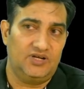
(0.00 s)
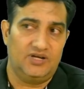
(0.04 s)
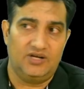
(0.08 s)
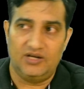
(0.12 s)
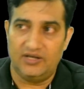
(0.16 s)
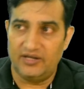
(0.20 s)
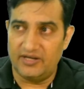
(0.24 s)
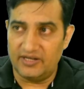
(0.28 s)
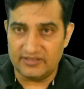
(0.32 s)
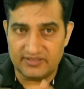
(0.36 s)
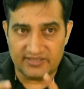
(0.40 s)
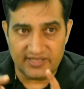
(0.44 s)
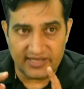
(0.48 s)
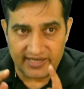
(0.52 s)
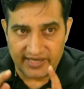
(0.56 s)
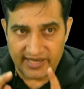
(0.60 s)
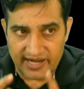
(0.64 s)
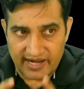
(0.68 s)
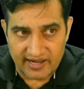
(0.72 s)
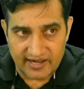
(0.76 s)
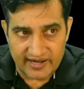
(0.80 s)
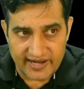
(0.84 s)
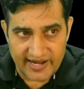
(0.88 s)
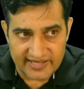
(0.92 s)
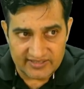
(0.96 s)
Does the
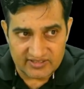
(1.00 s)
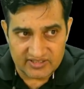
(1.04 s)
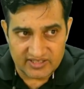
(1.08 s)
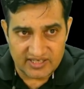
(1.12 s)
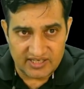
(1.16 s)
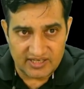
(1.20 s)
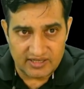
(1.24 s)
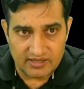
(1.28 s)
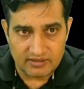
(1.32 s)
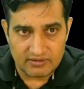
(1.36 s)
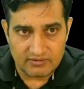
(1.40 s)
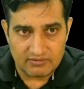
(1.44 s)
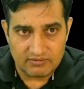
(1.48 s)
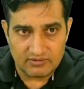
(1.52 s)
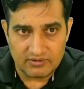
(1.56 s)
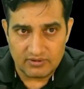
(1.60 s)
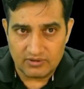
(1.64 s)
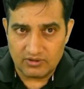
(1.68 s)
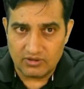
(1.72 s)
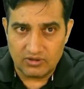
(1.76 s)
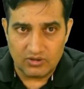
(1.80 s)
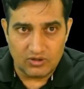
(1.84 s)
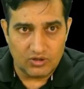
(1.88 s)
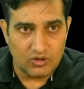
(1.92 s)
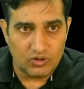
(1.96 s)
attacker has key?
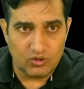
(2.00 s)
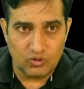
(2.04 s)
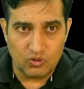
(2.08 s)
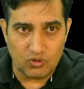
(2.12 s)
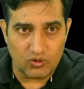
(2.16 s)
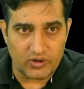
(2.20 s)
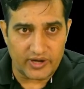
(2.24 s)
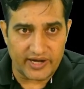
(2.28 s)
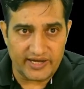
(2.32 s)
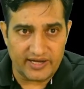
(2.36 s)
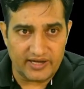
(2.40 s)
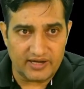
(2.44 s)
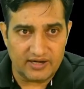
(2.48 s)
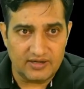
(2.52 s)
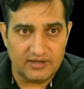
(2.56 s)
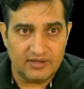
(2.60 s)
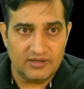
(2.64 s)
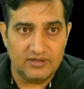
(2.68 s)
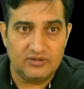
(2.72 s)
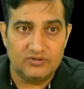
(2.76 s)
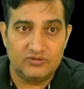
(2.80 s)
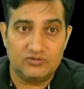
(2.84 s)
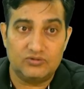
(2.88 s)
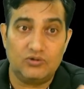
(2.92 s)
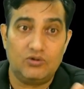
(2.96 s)
No, right?
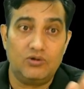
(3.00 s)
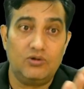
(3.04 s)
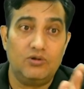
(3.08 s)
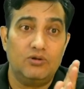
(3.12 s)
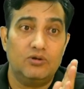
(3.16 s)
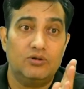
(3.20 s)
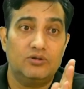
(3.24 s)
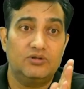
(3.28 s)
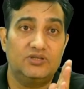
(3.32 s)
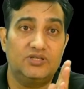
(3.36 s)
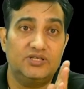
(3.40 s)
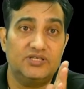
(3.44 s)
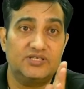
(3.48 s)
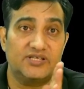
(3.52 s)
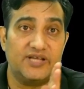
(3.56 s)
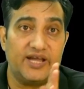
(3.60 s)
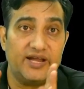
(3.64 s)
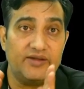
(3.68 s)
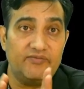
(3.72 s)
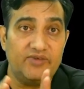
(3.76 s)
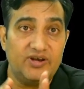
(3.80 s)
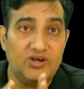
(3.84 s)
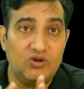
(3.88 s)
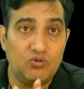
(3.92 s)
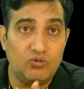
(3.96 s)
So this
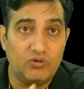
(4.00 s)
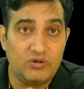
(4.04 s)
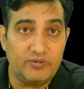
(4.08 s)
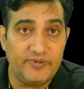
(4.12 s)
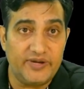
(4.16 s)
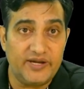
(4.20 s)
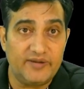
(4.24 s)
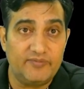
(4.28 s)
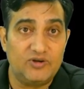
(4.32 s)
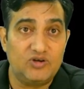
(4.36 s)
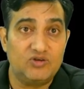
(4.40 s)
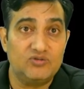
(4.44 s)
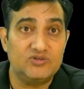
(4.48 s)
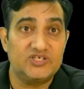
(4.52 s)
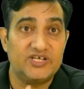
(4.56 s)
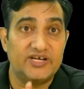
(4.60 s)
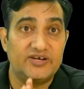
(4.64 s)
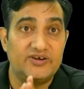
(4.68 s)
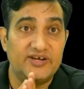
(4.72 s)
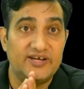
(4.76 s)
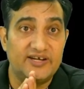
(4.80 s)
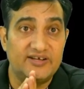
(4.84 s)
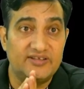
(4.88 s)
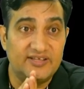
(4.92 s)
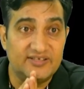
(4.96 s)
guy will not be able to
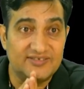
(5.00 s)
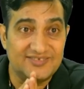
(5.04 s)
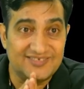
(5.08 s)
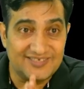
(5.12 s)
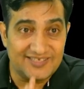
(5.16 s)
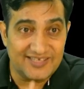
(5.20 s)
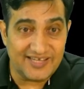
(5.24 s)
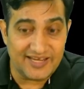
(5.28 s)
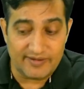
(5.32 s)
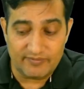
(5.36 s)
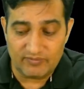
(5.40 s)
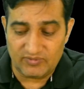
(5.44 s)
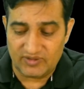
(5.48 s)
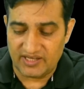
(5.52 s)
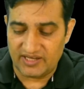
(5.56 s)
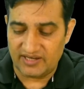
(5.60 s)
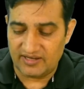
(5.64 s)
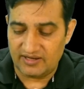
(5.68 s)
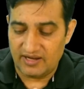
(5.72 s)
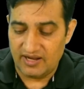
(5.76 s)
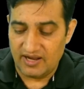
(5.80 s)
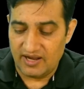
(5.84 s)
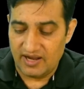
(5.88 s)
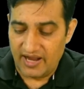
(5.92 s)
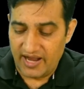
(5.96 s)
generate the same
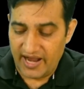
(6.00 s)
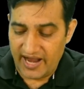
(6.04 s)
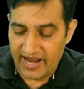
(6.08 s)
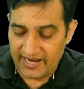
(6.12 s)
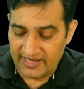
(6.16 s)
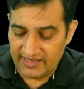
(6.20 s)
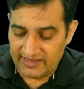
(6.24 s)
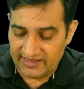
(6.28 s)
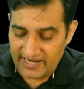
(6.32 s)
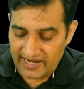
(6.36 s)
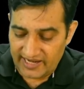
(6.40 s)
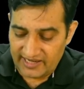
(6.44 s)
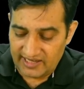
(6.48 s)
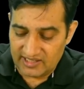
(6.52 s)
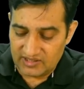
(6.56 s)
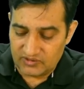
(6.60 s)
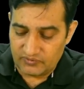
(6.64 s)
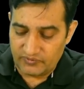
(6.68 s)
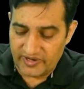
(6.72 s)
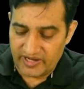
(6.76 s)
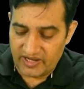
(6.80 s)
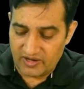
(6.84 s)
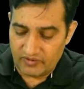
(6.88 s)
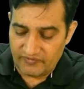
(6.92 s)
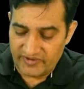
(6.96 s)
thing, and that is
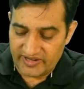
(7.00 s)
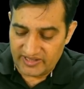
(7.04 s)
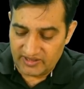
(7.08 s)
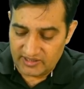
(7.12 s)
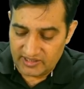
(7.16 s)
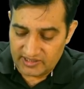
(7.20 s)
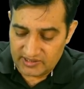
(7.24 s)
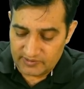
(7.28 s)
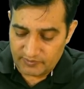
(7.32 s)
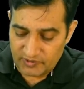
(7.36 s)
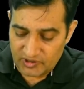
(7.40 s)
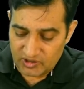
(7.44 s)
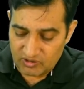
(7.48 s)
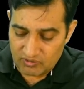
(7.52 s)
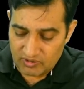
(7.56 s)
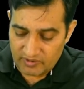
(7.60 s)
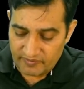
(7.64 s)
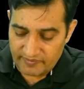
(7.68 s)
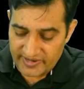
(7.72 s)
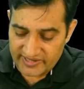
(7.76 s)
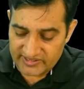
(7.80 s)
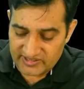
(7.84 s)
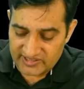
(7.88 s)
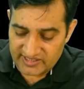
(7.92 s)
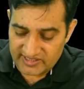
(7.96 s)
where when this particular
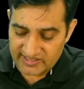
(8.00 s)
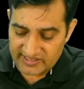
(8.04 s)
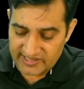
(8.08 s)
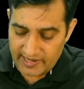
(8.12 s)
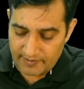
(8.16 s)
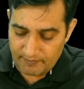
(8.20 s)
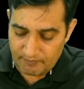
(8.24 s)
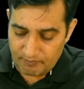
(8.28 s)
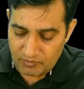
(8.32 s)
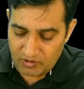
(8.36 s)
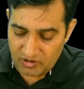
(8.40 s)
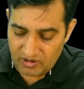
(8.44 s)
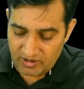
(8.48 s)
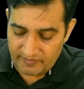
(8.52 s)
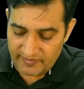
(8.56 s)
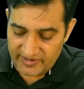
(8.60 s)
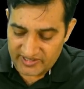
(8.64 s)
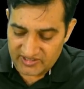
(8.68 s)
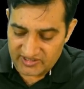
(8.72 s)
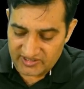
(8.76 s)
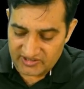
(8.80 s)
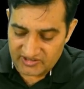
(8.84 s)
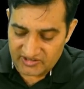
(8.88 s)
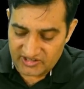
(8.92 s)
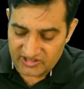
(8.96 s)
message, tempered
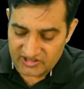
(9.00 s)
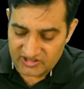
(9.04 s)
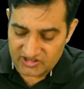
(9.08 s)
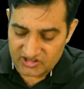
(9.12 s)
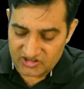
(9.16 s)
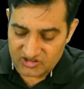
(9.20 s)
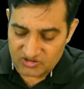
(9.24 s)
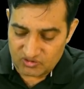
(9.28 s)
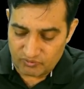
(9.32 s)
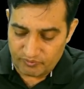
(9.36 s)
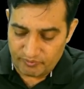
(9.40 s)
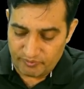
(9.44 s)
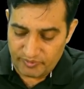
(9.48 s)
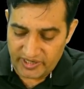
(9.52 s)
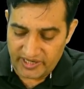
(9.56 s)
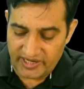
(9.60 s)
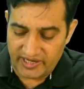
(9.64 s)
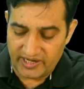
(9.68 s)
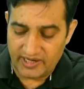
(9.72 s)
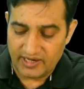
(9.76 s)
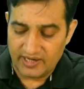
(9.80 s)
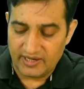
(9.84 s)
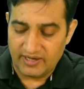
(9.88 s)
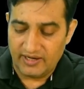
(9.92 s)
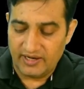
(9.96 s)
message, reaches to
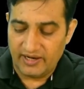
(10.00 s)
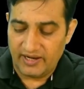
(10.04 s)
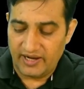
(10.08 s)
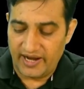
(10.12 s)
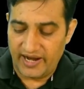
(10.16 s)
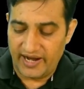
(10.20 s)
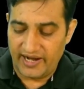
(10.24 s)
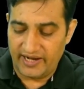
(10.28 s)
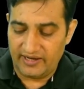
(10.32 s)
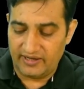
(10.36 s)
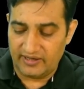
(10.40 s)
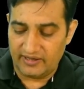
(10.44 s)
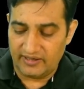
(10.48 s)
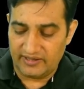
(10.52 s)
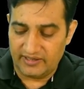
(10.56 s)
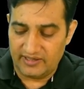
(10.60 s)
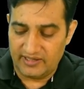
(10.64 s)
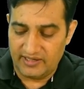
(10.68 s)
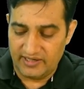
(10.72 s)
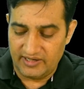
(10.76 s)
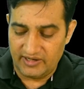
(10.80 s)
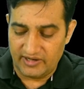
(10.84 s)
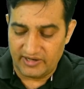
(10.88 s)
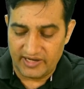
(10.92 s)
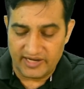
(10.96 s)
B and
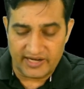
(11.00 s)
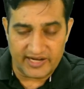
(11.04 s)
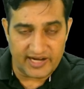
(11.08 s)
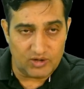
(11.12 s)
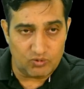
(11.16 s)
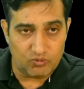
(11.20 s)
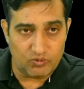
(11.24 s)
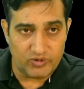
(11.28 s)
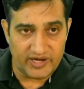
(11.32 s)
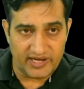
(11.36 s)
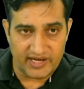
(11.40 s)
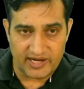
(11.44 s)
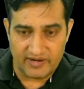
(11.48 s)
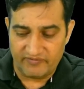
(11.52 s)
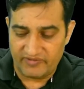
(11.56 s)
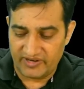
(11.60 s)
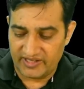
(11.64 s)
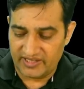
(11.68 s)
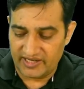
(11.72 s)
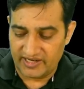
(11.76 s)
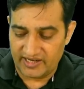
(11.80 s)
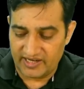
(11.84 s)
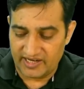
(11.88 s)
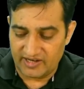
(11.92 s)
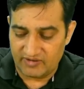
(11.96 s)
he recalculate
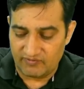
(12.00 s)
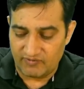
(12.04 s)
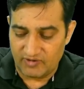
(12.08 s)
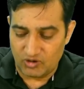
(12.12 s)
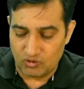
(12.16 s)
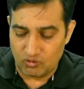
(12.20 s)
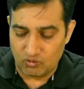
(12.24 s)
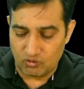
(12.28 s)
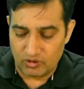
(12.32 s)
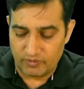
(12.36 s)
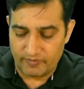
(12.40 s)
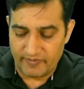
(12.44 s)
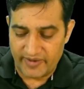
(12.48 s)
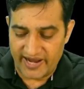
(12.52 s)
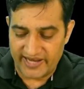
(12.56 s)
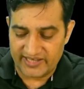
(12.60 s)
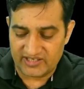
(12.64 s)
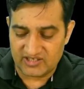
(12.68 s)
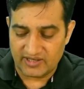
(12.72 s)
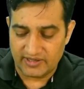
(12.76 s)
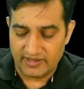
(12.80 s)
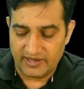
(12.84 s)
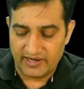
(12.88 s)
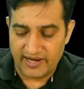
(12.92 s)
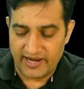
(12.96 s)
everything, it will not
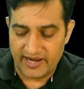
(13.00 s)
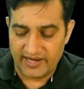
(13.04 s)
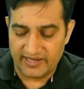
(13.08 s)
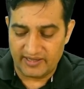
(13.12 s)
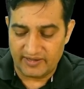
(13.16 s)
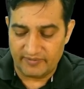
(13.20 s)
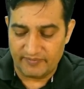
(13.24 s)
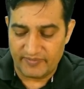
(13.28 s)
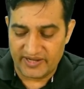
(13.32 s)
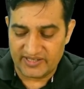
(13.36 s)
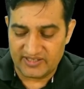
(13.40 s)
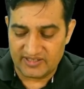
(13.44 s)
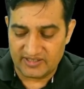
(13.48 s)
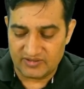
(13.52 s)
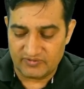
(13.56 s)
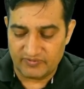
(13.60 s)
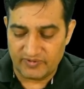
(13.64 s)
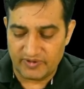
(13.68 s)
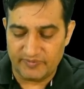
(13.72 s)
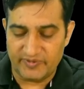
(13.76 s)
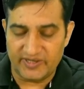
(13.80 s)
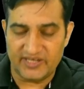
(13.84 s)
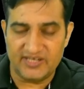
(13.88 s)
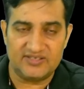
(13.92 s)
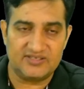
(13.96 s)
match and the message
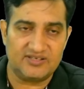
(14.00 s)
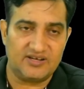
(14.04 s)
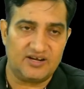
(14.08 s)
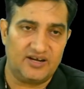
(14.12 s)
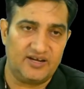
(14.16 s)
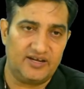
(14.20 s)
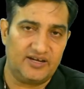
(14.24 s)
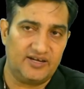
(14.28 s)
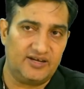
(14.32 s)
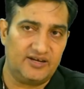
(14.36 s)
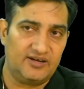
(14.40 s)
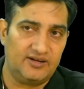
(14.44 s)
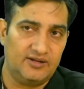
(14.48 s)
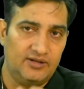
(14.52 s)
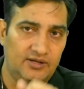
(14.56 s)
will be discarded.